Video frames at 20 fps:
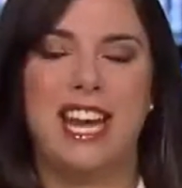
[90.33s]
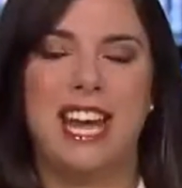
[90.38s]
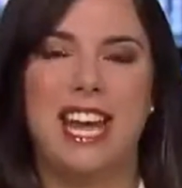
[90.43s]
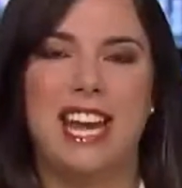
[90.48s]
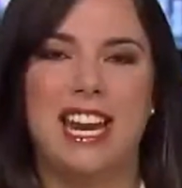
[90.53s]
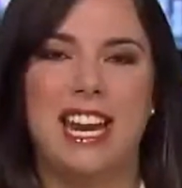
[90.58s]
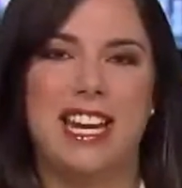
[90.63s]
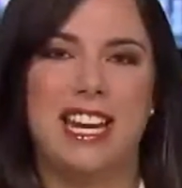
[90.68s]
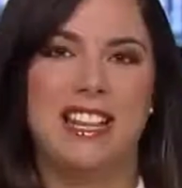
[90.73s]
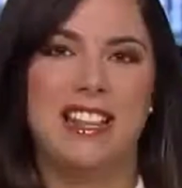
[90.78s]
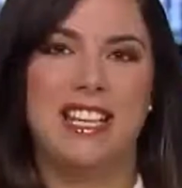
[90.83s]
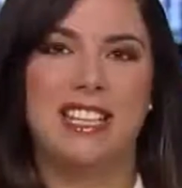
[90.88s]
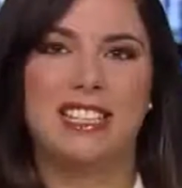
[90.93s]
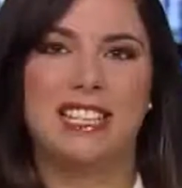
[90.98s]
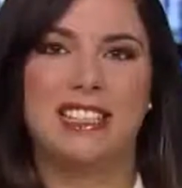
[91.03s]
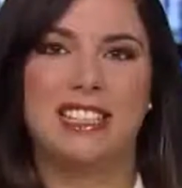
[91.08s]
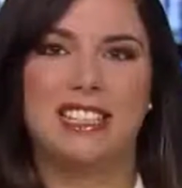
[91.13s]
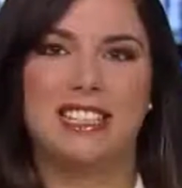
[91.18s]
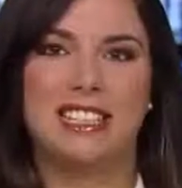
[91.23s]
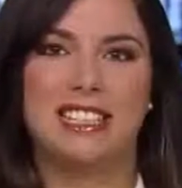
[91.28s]
And I think
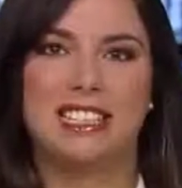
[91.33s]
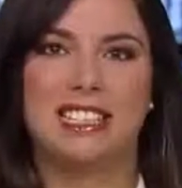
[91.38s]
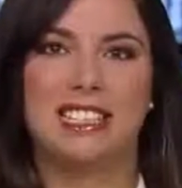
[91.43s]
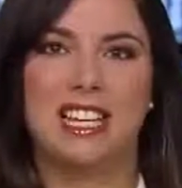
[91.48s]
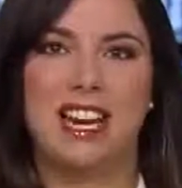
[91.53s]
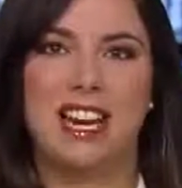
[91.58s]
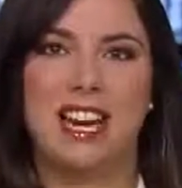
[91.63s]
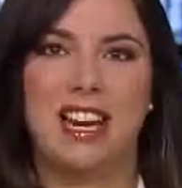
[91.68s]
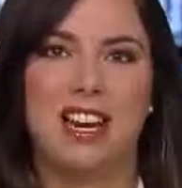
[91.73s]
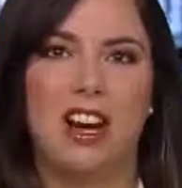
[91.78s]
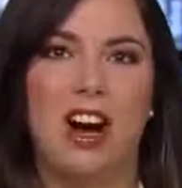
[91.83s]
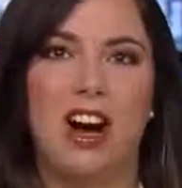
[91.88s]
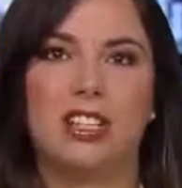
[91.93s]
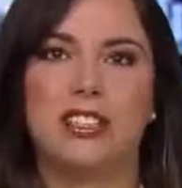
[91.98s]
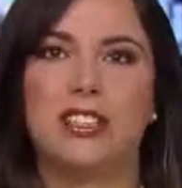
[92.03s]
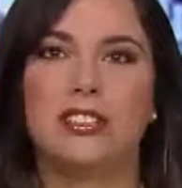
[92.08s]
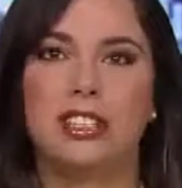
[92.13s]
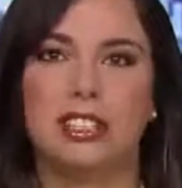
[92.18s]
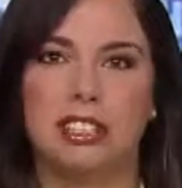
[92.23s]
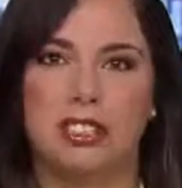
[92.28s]
that this is
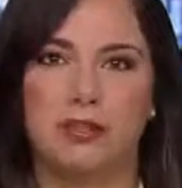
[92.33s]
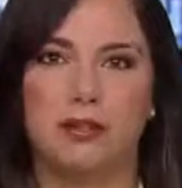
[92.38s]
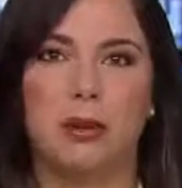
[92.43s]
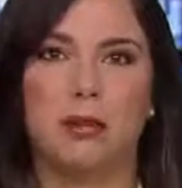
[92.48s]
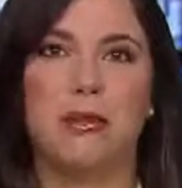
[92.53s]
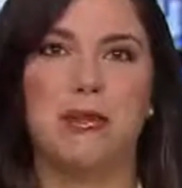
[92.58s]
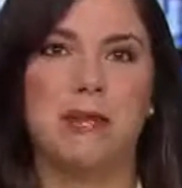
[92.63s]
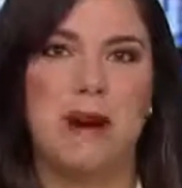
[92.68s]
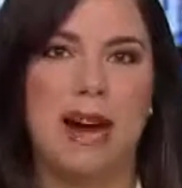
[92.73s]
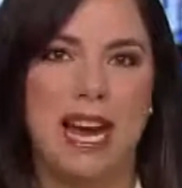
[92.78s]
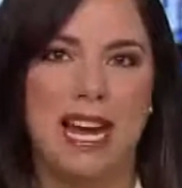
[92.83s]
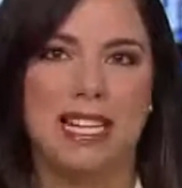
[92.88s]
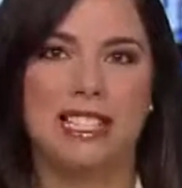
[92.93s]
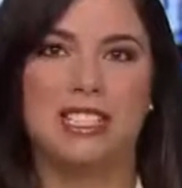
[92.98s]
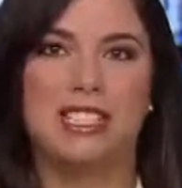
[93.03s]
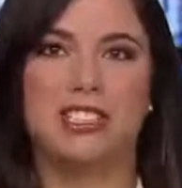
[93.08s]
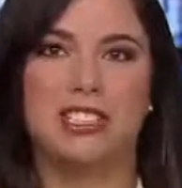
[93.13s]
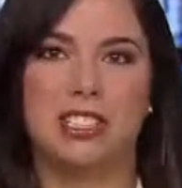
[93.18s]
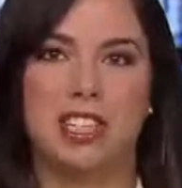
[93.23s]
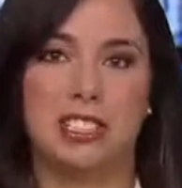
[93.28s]
also just a form of bias
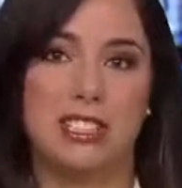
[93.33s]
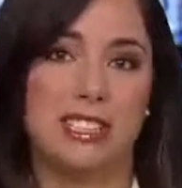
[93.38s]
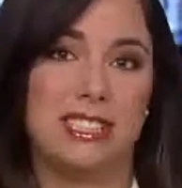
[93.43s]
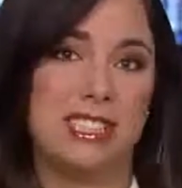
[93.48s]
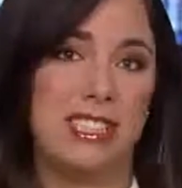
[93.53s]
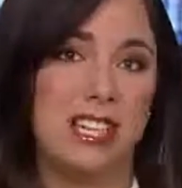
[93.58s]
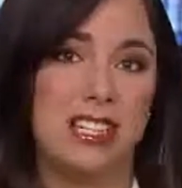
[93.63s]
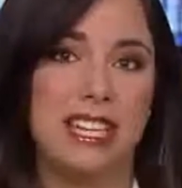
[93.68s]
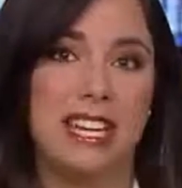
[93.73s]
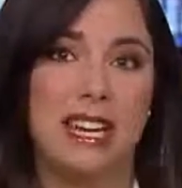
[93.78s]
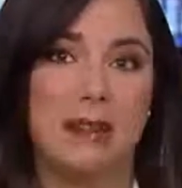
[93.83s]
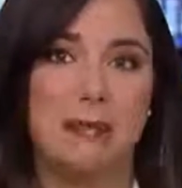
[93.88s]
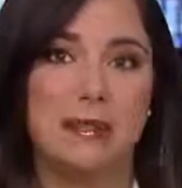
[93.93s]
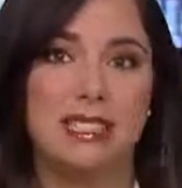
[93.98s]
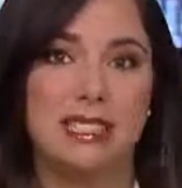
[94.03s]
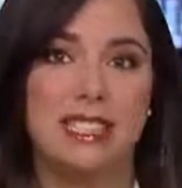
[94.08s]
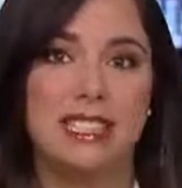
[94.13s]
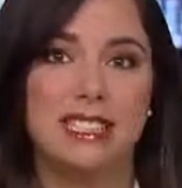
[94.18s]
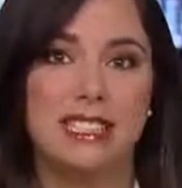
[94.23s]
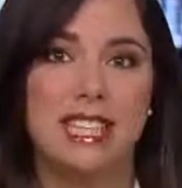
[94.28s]
you start to see on
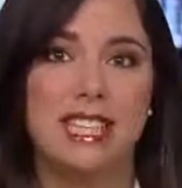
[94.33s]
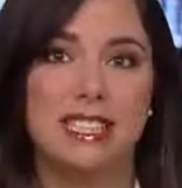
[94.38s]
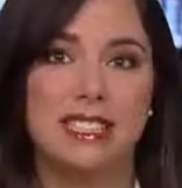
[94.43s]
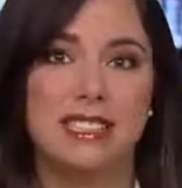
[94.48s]
campus these days.